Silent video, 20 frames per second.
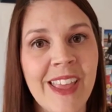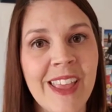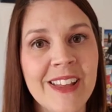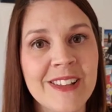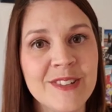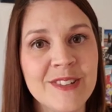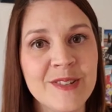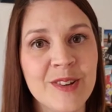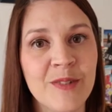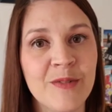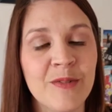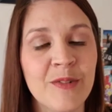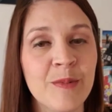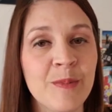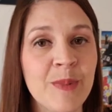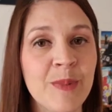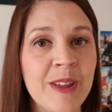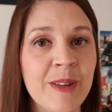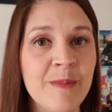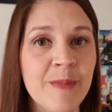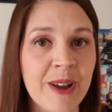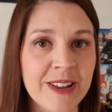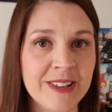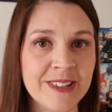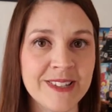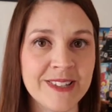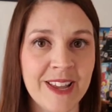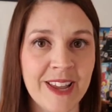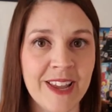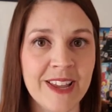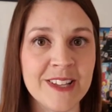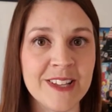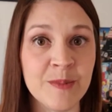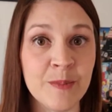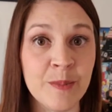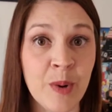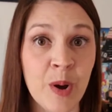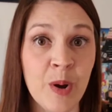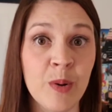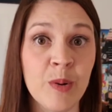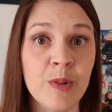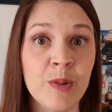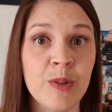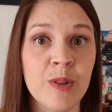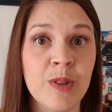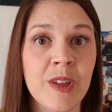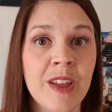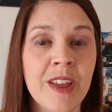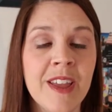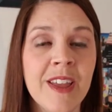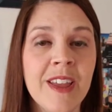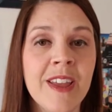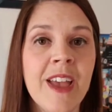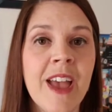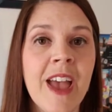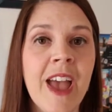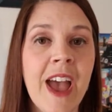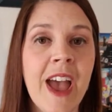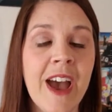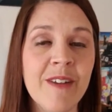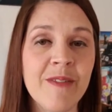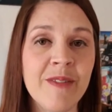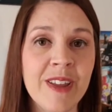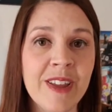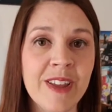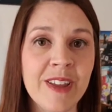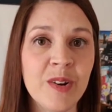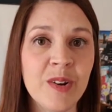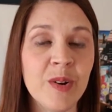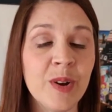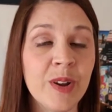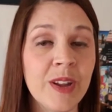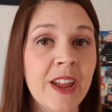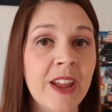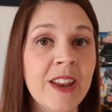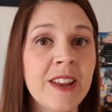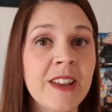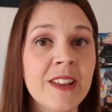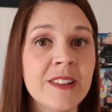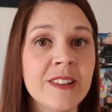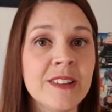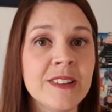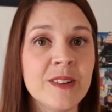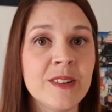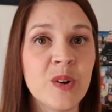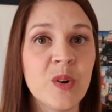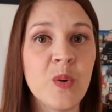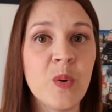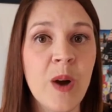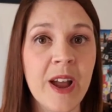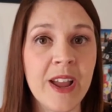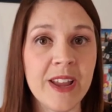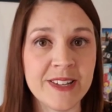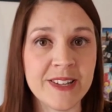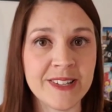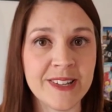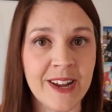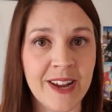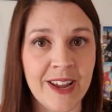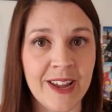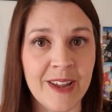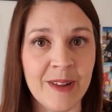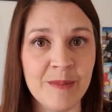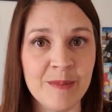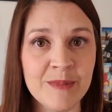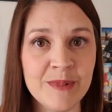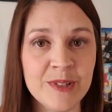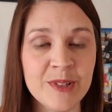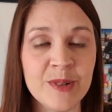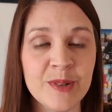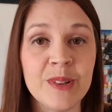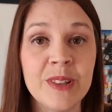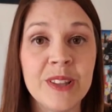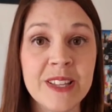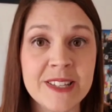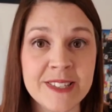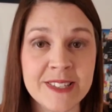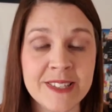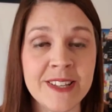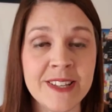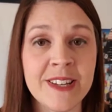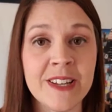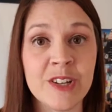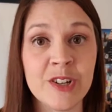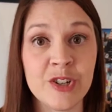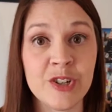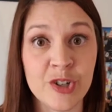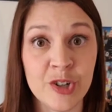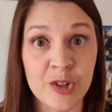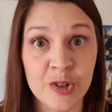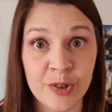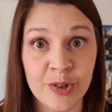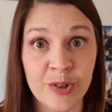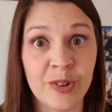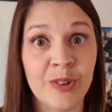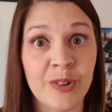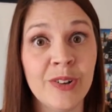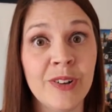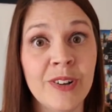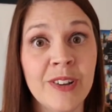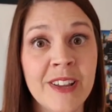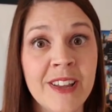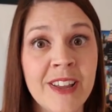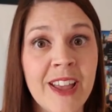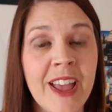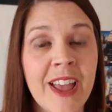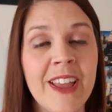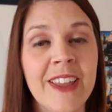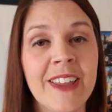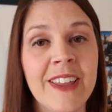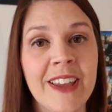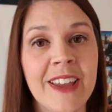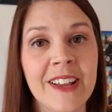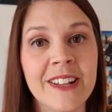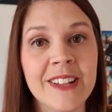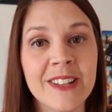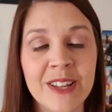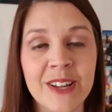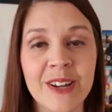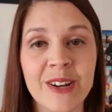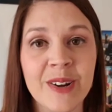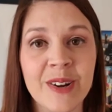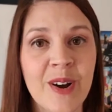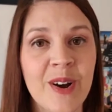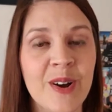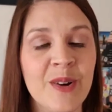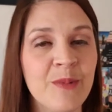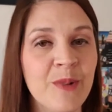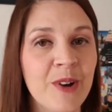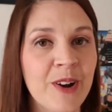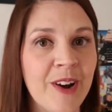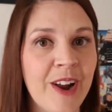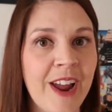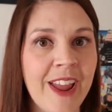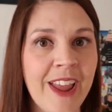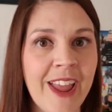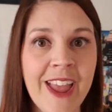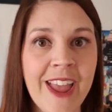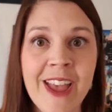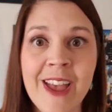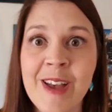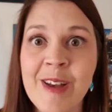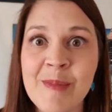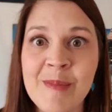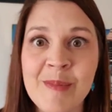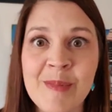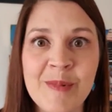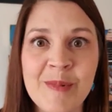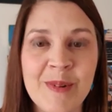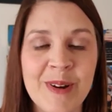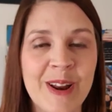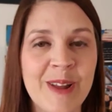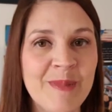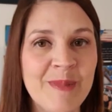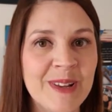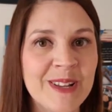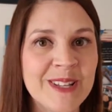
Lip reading: And so for me, mindset is both creating quiet time to listen and journal and get clear on where I am, what I'm